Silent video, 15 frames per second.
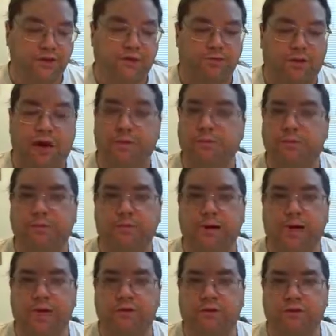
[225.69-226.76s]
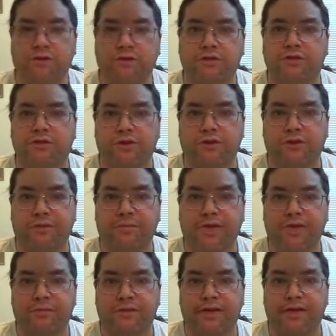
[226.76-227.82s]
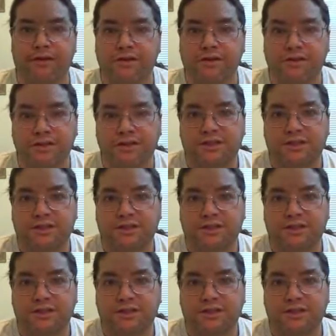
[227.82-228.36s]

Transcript: you could probably buy your own little drone and make a banner